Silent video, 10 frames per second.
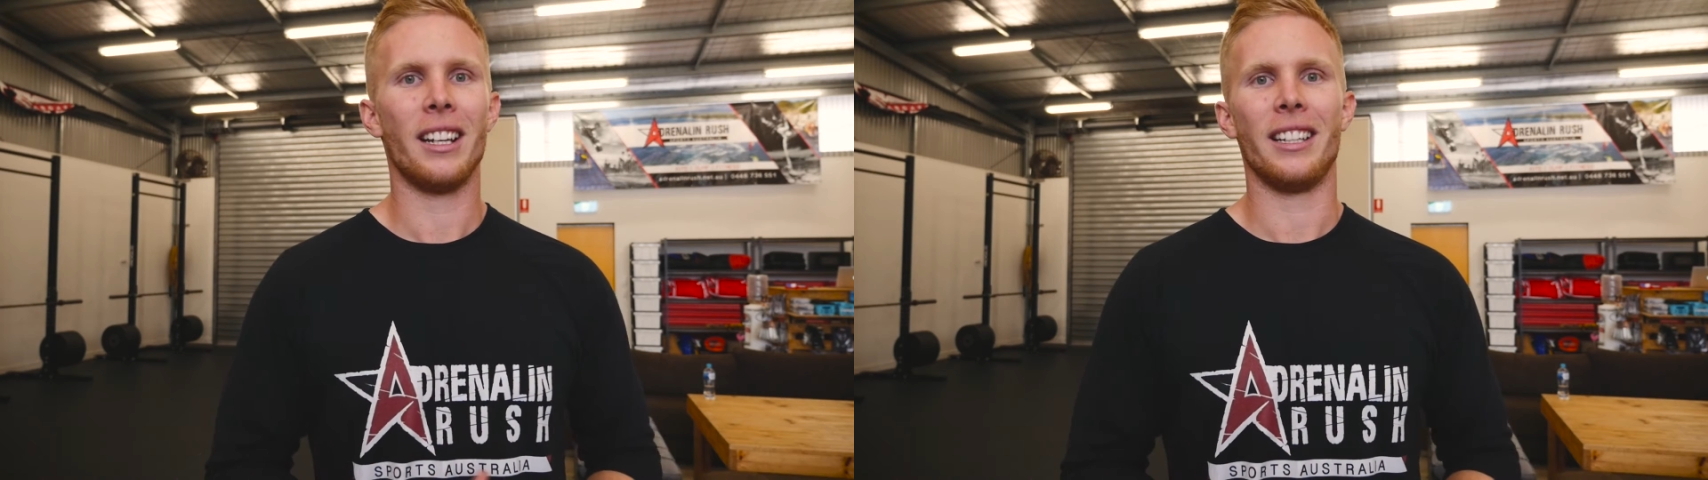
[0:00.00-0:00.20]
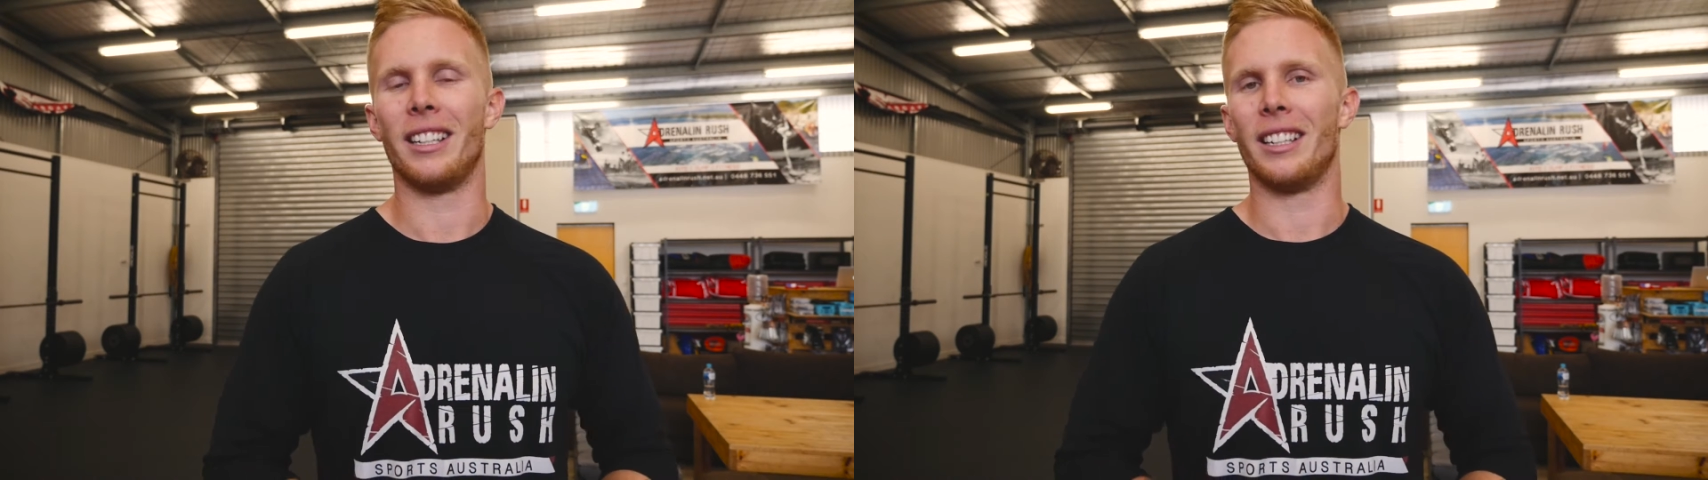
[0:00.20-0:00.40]

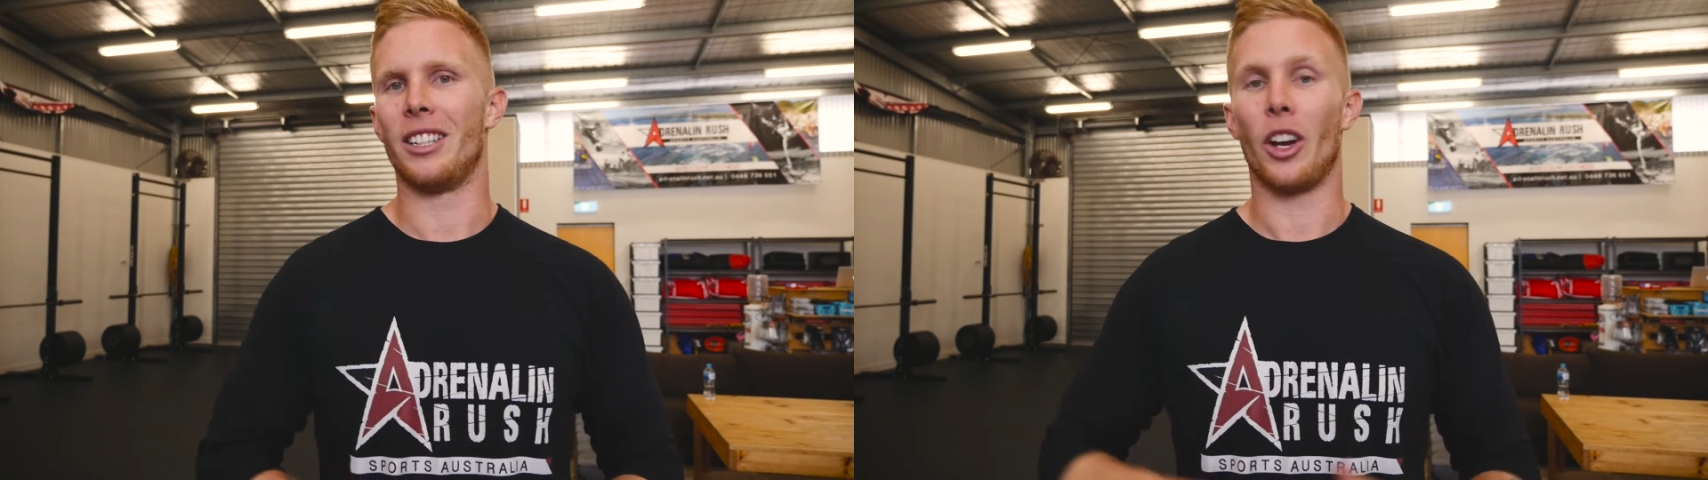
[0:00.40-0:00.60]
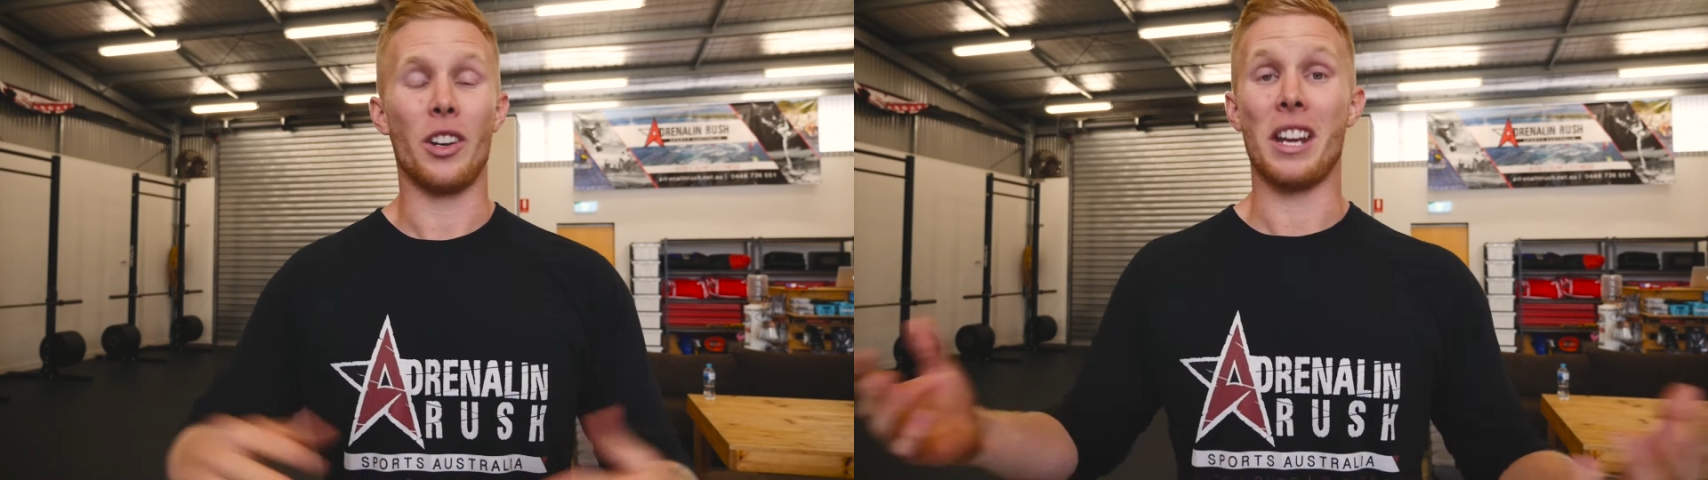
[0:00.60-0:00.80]
you
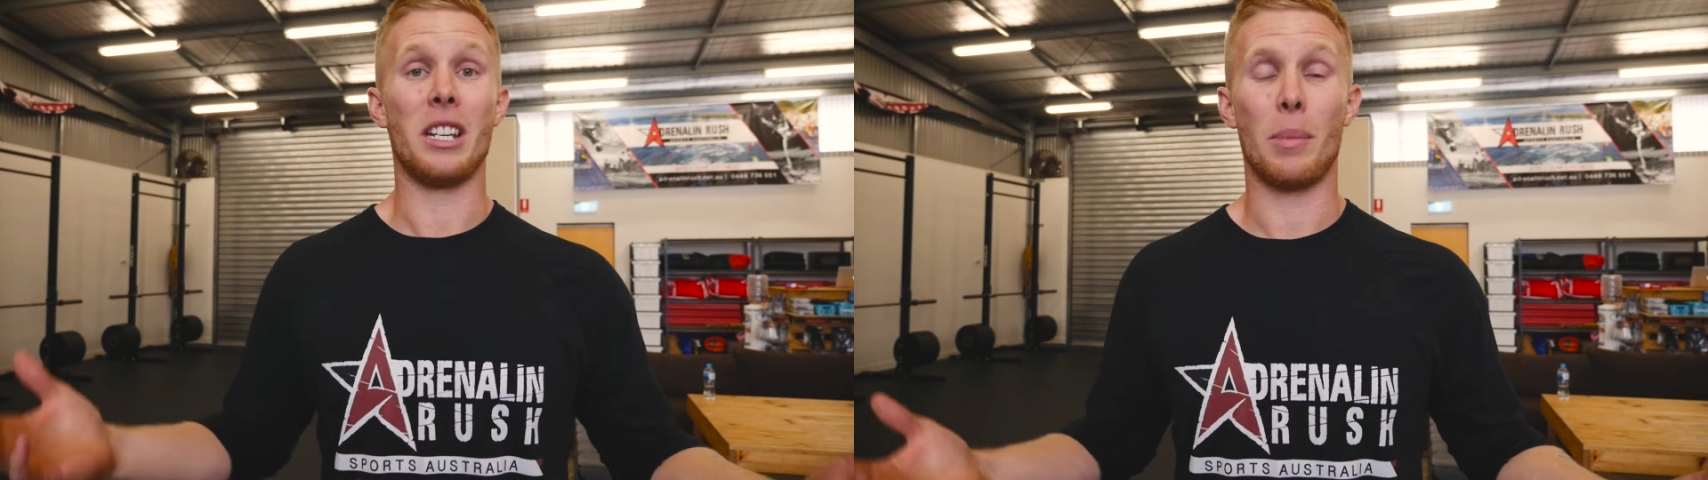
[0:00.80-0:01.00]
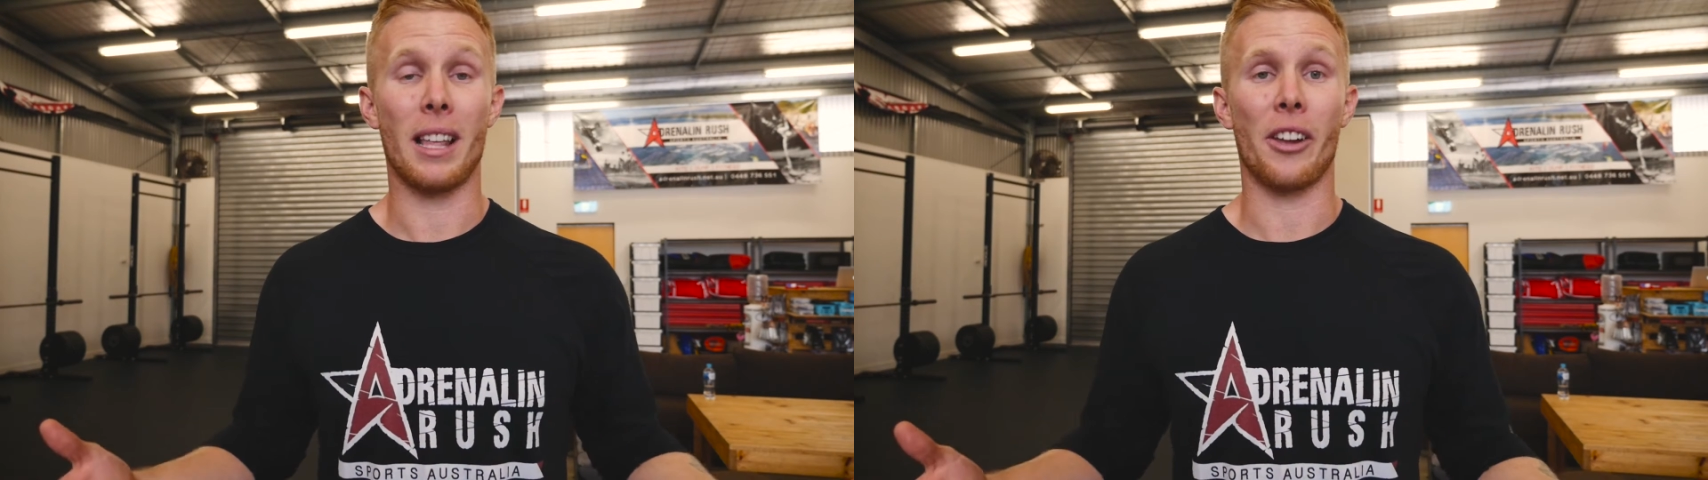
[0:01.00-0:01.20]
don't need
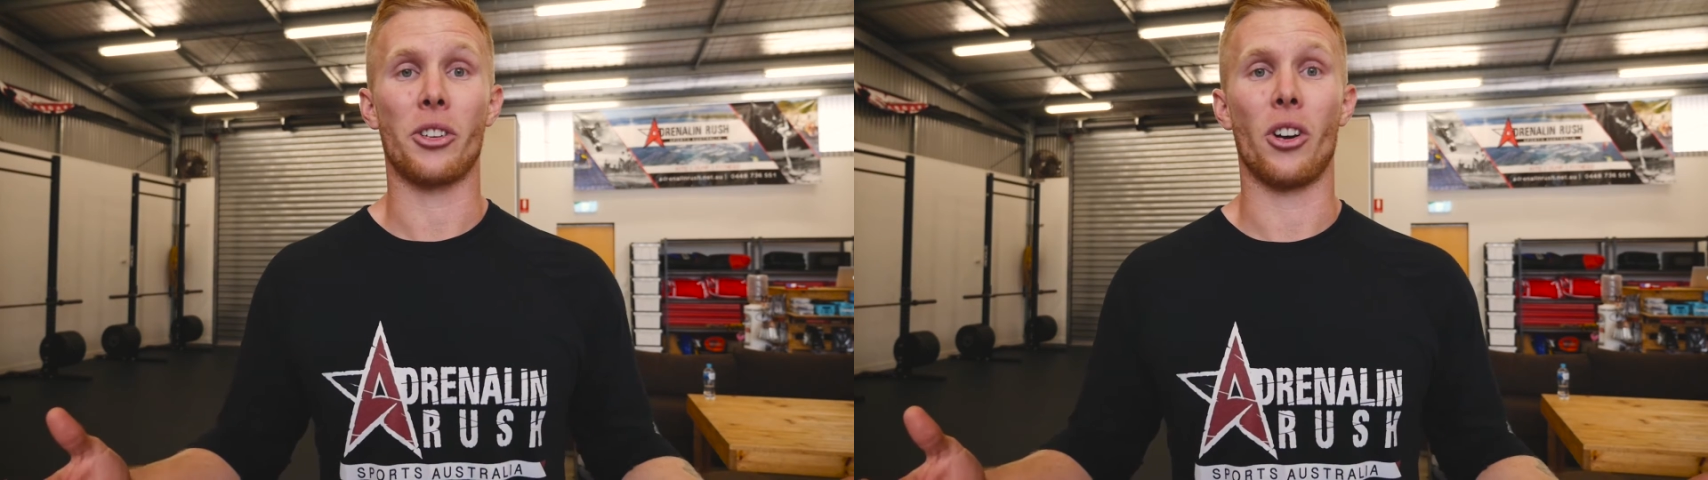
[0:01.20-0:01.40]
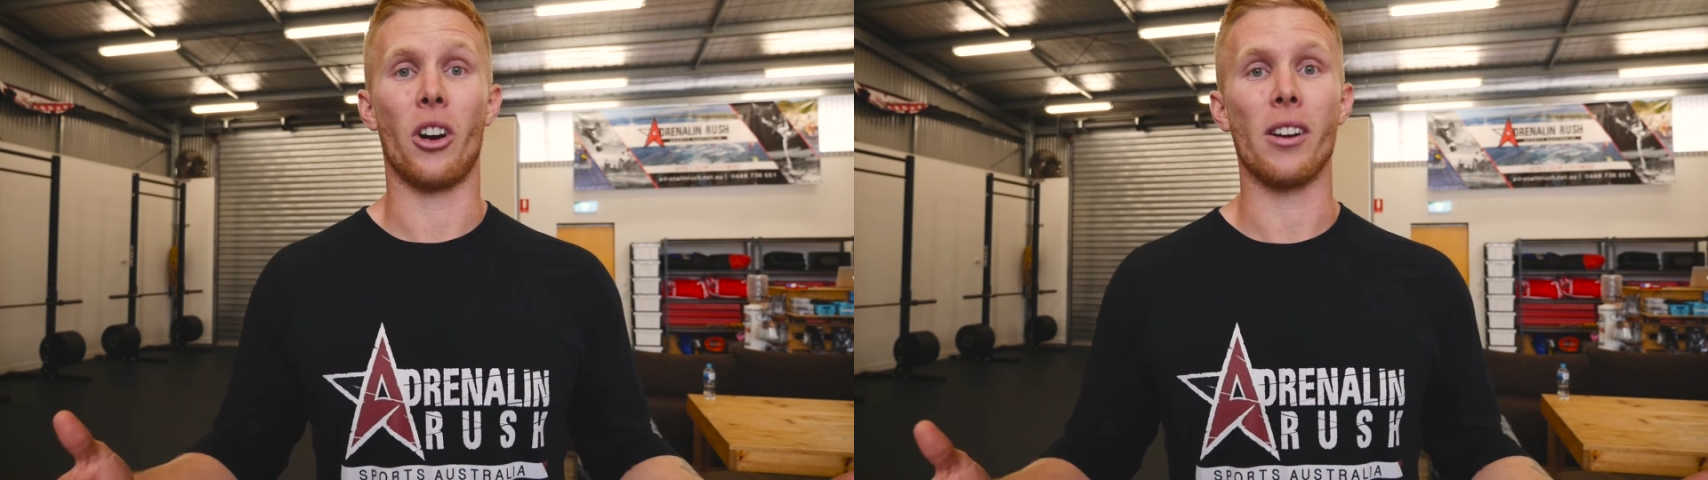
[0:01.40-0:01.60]
to be that
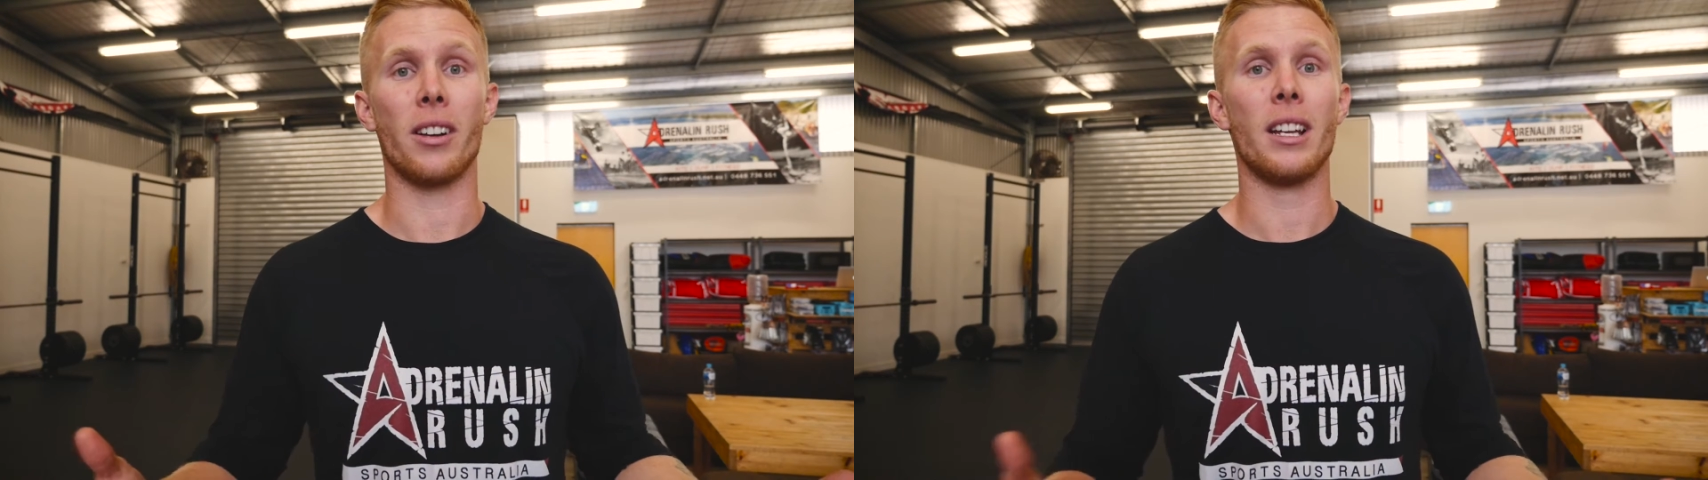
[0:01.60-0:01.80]
strong.